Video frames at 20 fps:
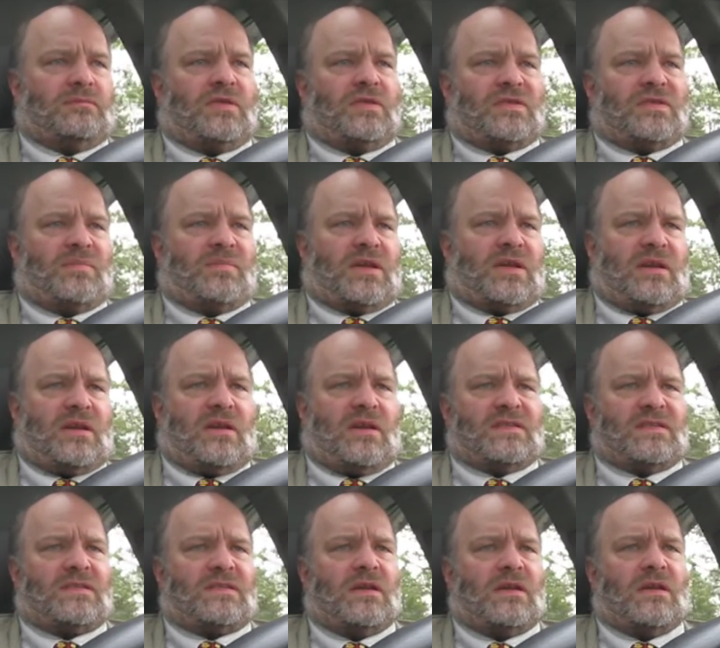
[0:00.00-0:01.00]
just
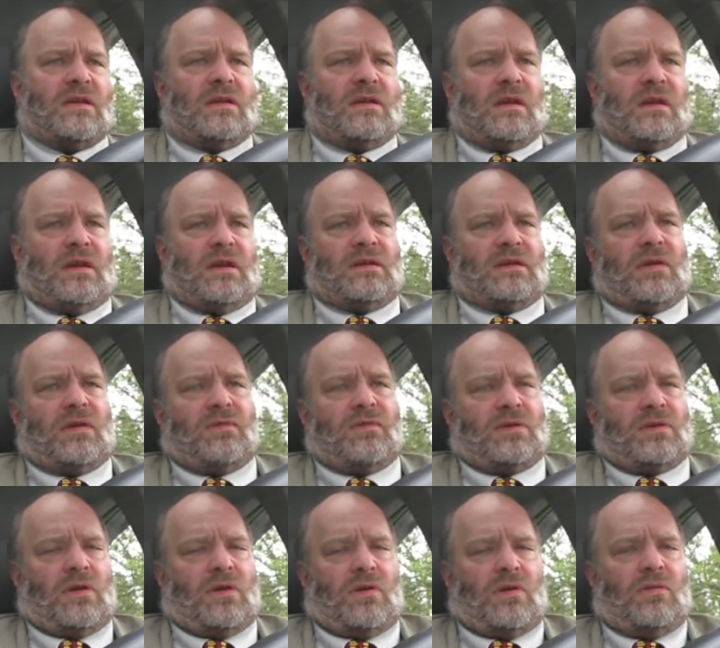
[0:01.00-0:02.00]
because I
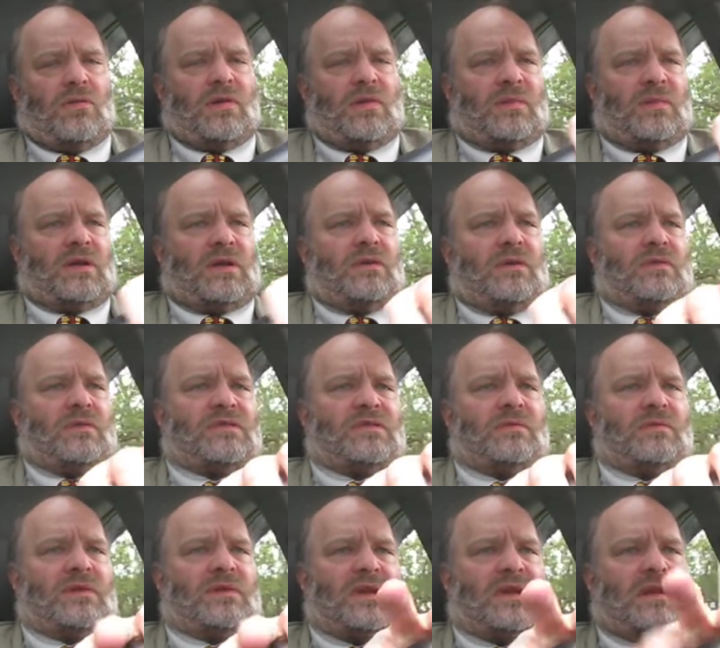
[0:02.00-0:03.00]
never know when my nose
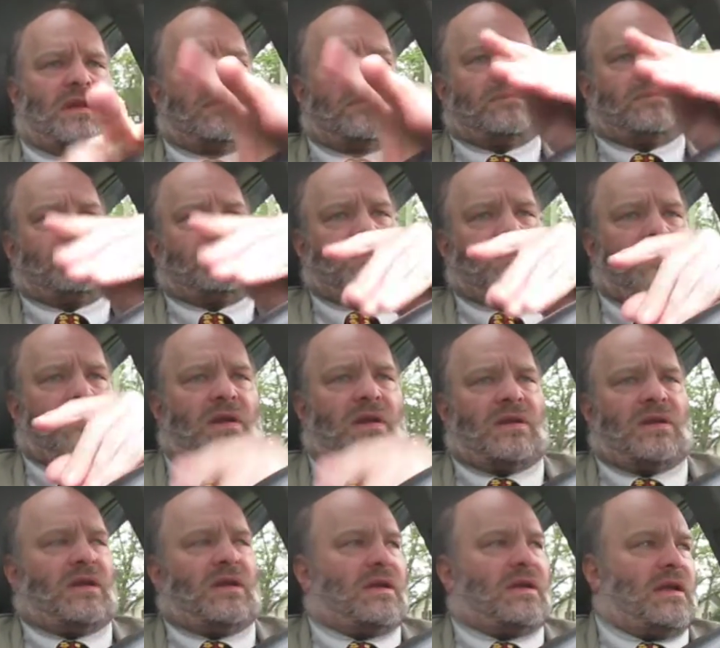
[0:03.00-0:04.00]
will get
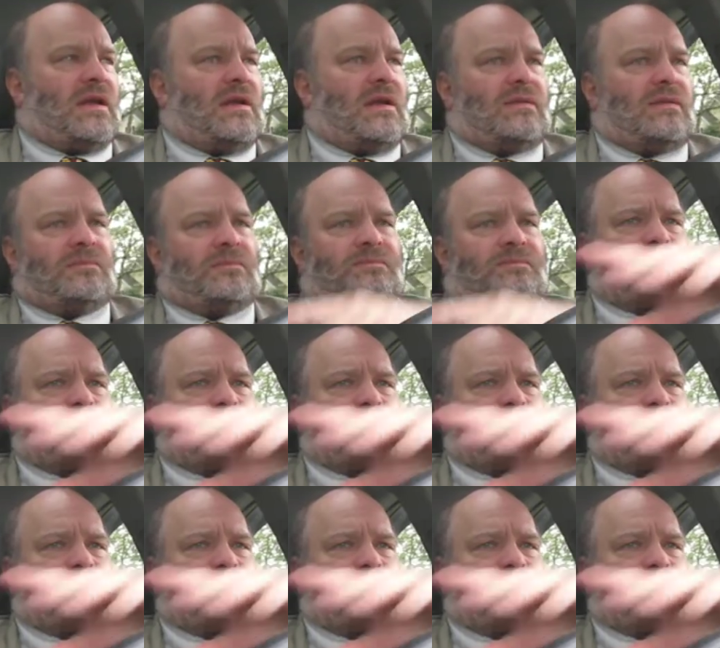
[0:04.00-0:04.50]
runny again.